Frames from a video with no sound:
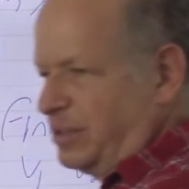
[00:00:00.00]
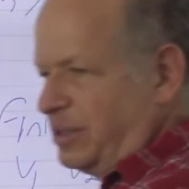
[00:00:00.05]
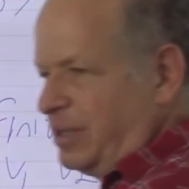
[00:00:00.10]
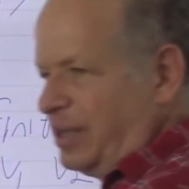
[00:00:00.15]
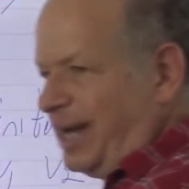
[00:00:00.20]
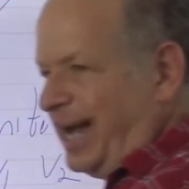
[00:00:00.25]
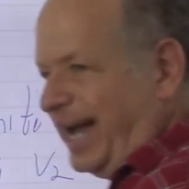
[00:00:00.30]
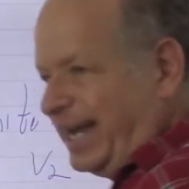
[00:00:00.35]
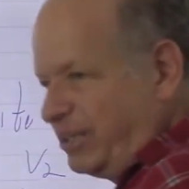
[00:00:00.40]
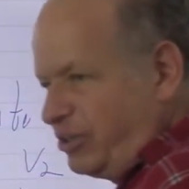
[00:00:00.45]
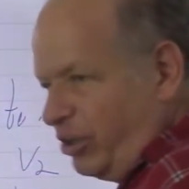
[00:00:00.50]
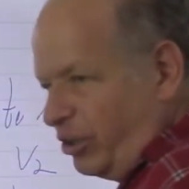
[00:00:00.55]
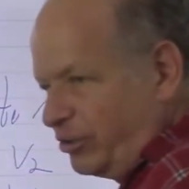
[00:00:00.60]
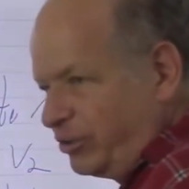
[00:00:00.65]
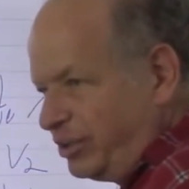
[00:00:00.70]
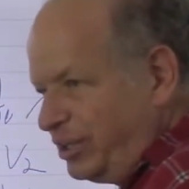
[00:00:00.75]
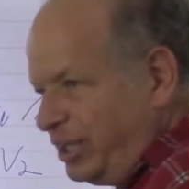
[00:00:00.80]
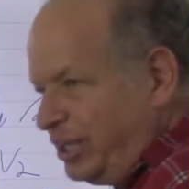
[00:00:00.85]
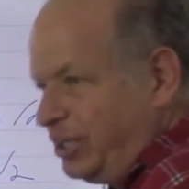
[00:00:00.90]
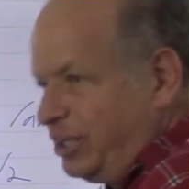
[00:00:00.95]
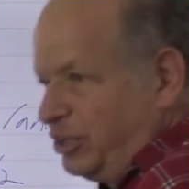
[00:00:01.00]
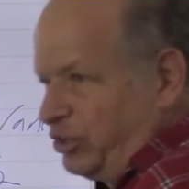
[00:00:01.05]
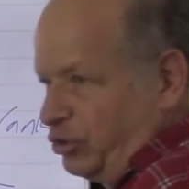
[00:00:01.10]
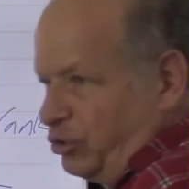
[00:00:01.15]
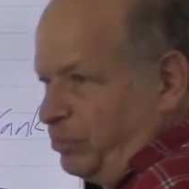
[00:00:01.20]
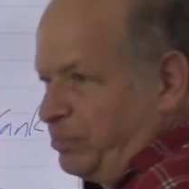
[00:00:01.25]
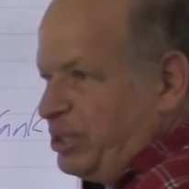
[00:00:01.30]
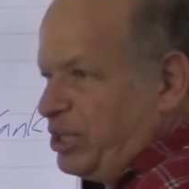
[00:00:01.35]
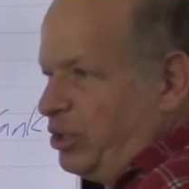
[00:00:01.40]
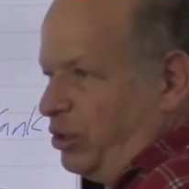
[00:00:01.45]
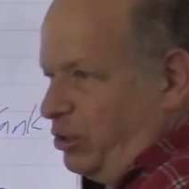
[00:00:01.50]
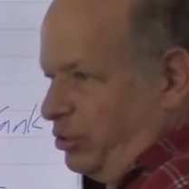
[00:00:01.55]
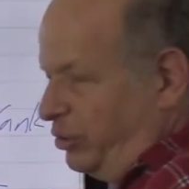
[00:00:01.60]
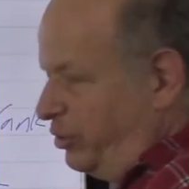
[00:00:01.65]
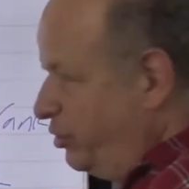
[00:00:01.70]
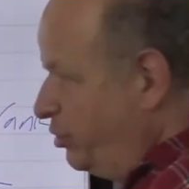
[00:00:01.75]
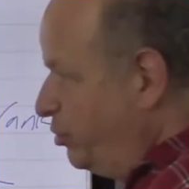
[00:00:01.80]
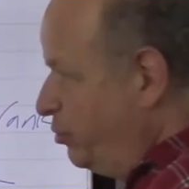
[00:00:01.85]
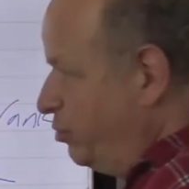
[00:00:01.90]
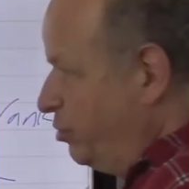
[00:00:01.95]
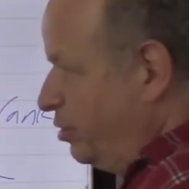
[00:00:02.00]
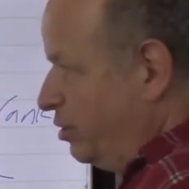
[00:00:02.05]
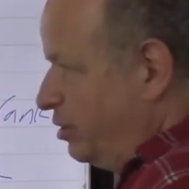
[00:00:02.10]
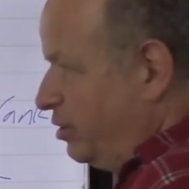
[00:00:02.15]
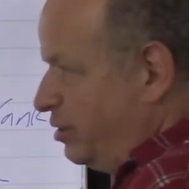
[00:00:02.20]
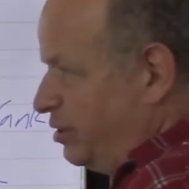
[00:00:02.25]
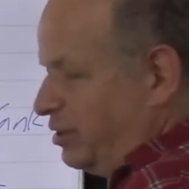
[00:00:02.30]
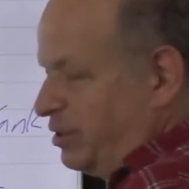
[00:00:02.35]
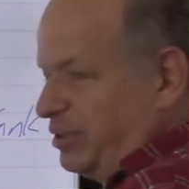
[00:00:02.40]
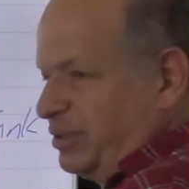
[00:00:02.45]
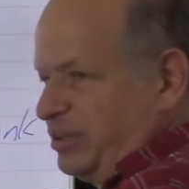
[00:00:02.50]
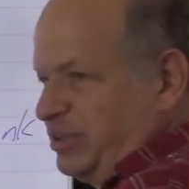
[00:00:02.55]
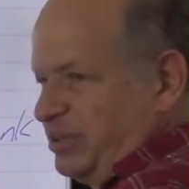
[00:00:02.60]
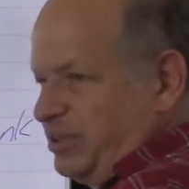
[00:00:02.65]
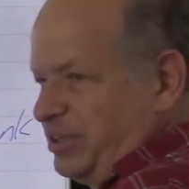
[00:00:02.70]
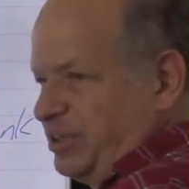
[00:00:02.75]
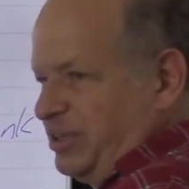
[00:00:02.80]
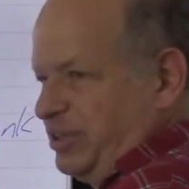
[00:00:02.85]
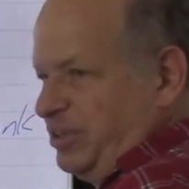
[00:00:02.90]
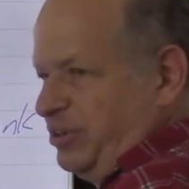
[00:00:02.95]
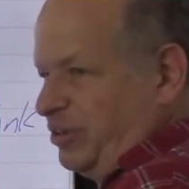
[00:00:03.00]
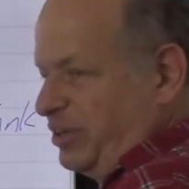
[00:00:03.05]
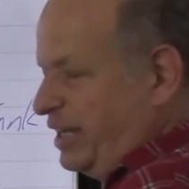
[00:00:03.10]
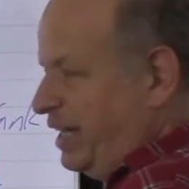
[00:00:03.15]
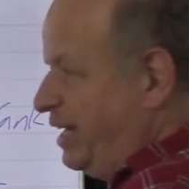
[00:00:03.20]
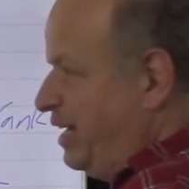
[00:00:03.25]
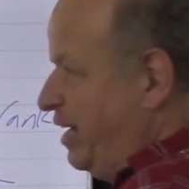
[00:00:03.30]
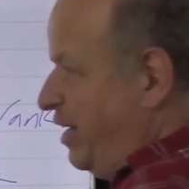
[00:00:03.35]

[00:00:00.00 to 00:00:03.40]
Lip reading: I don't need it to be onto. Okay?